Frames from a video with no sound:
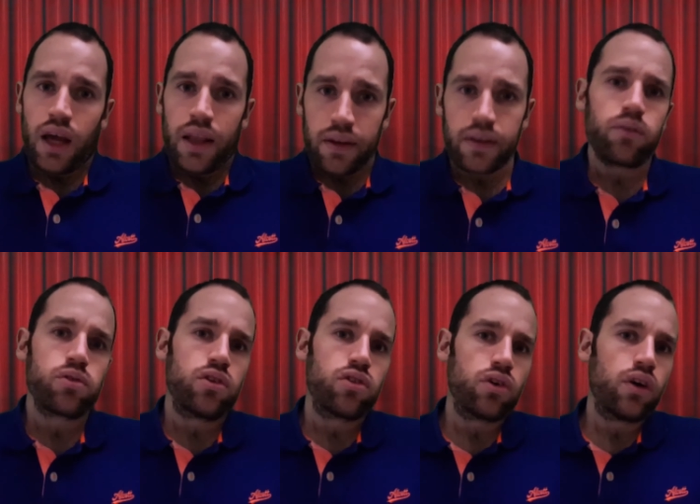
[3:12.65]
Now that was
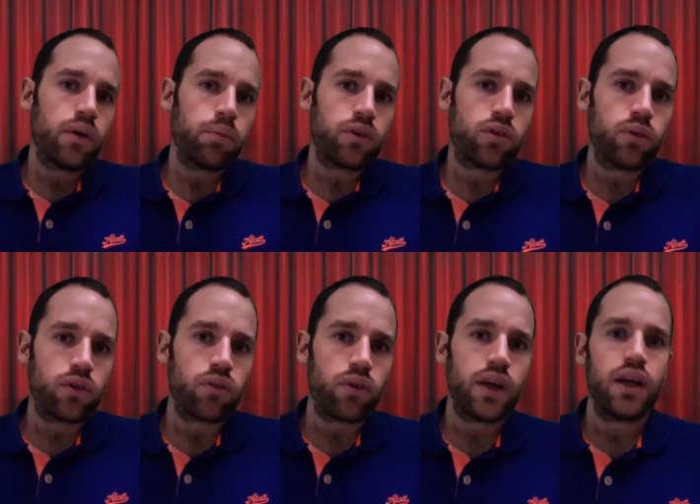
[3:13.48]
enjoyable to a
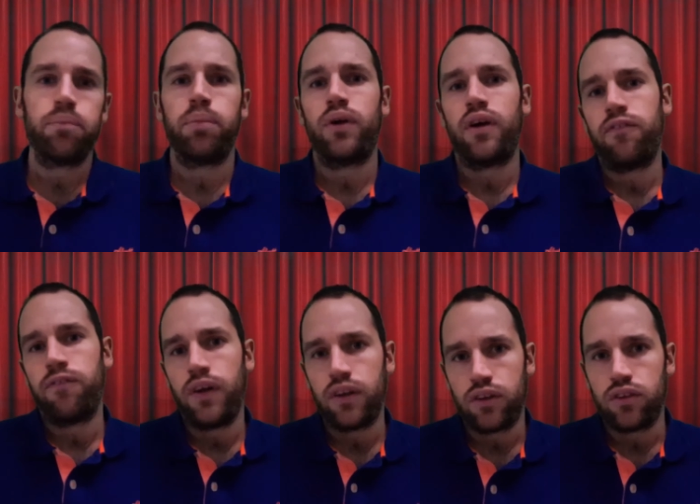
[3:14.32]
degree, but I
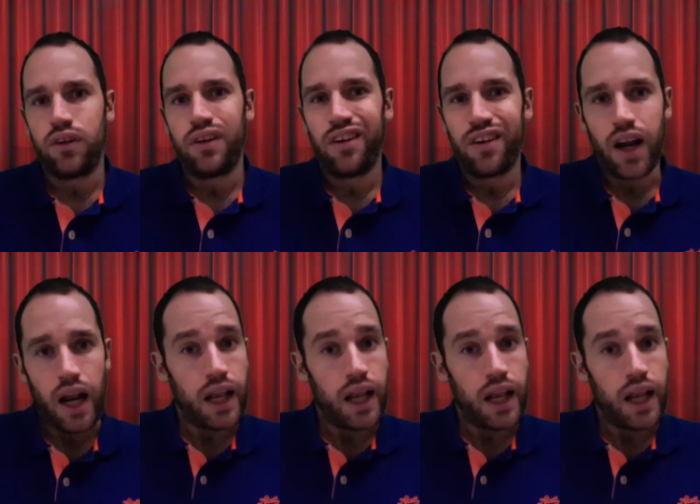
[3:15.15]
felt it did it a